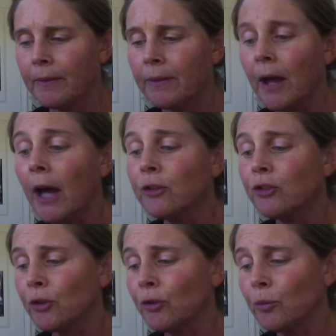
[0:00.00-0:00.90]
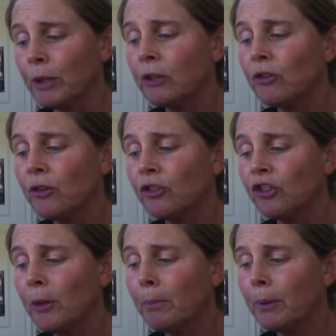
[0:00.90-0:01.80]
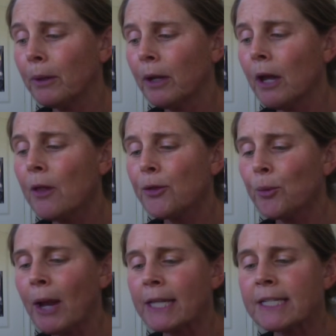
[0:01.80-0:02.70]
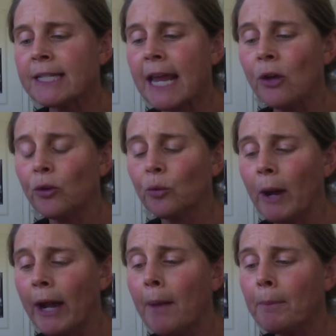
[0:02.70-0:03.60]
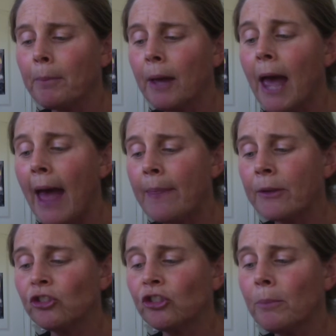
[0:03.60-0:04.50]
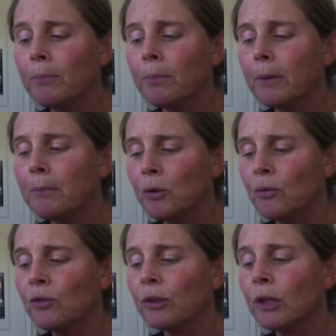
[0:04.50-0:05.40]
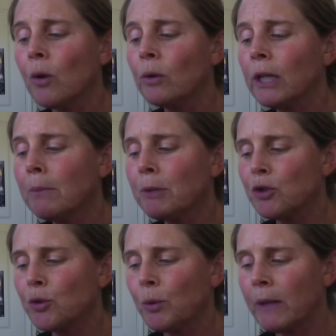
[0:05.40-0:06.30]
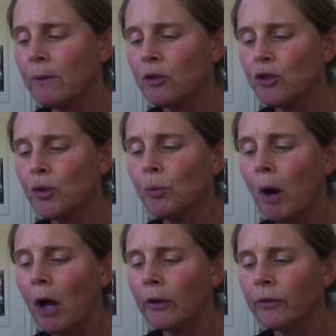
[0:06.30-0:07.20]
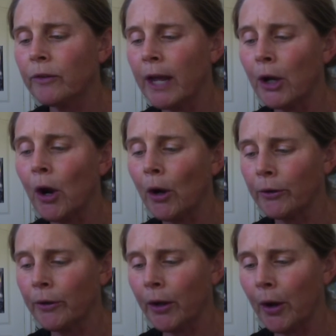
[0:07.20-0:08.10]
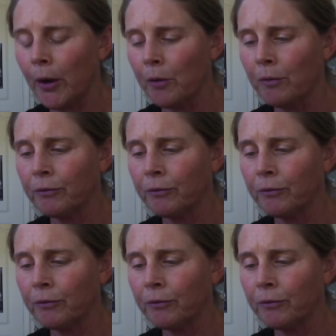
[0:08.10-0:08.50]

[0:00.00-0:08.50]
The hunters reached the ship, the red sails went up, and the ship moved slowly between the 2 rocks that guard the cove.